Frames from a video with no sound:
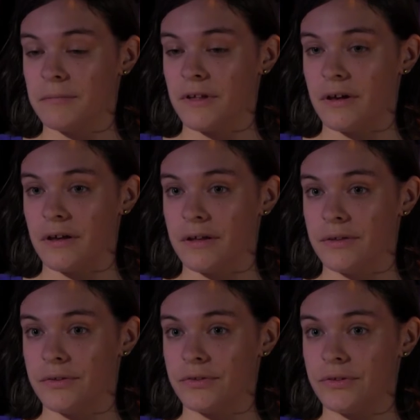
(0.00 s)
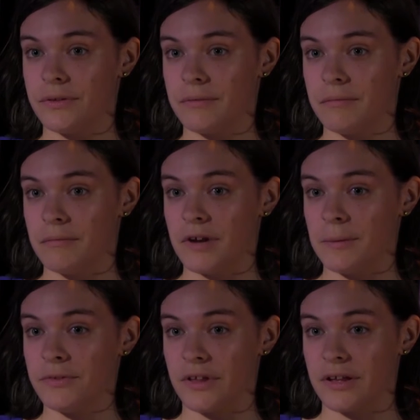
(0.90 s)
because when
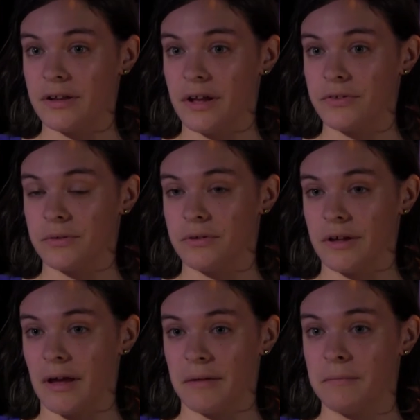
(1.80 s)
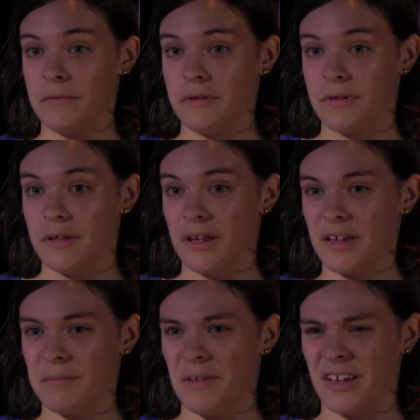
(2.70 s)
I was like in high school, I
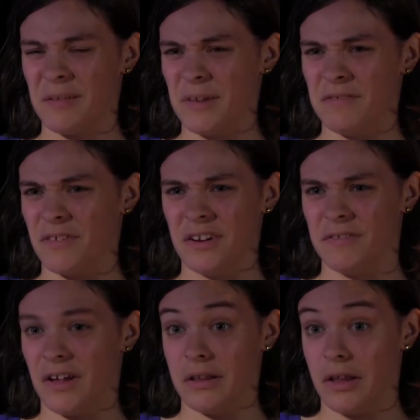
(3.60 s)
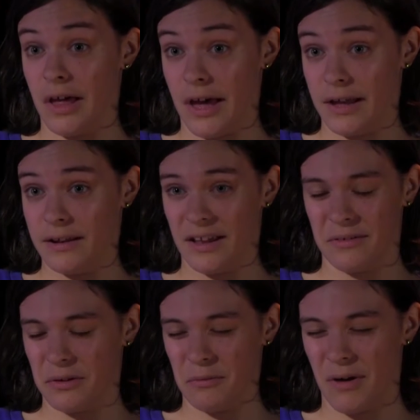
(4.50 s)
got made fun of a lot. I
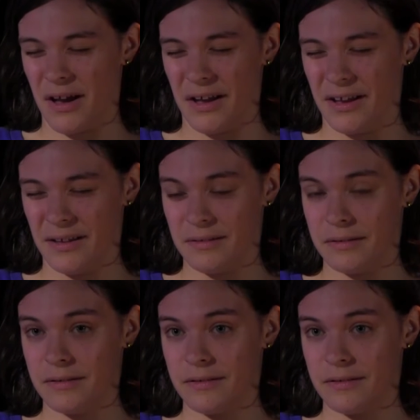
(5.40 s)
don't know why.